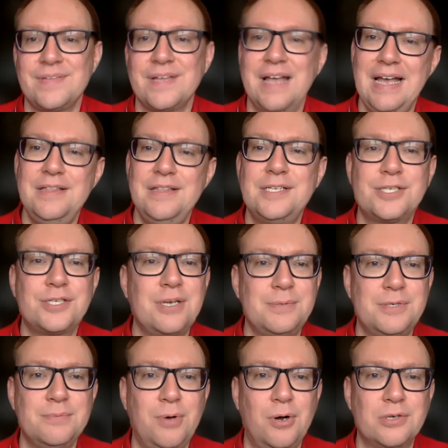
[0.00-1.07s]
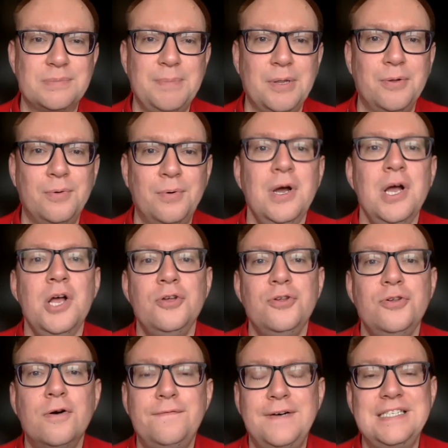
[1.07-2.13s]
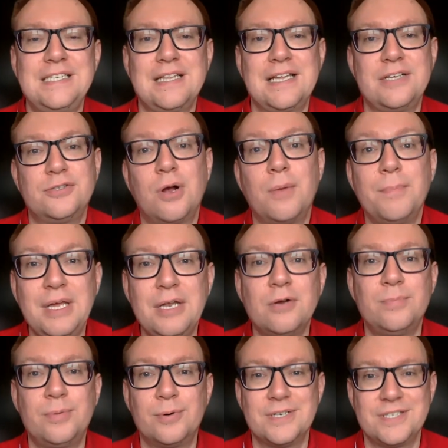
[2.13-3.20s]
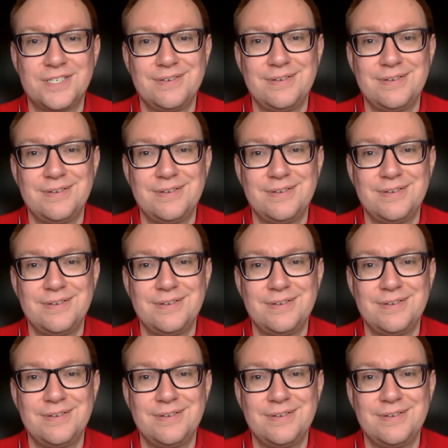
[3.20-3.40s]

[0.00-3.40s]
In the description box below, you'll find a link to our Miro board,